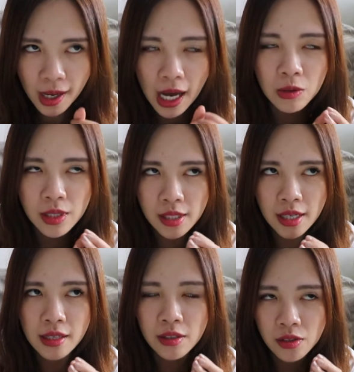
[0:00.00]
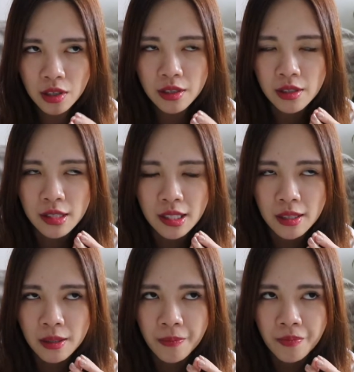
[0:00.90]
I would say the sauce is
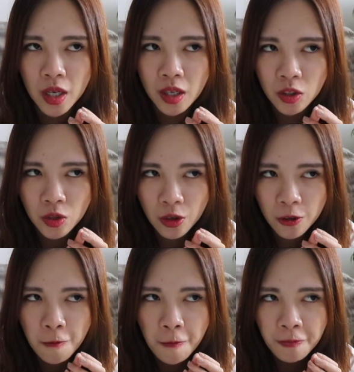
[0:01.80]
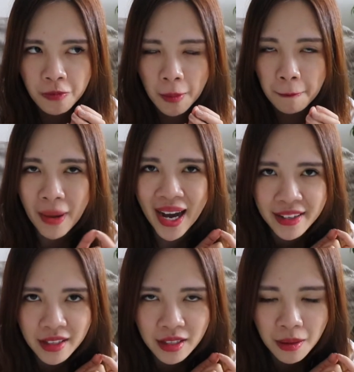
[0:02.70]
a good
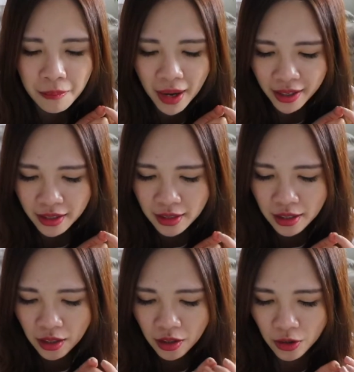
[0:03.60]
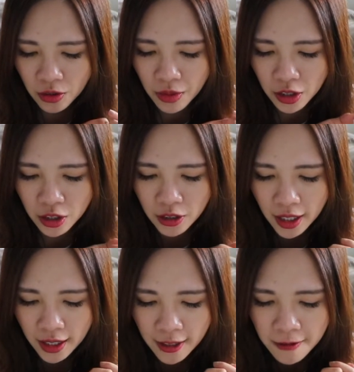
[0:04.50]
binder that binds the whole mochi
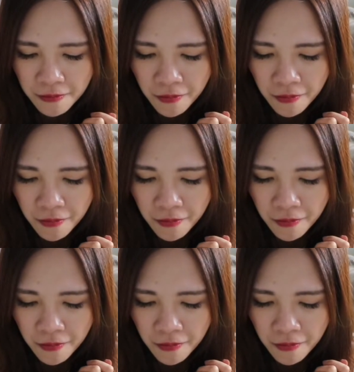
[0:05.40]
together.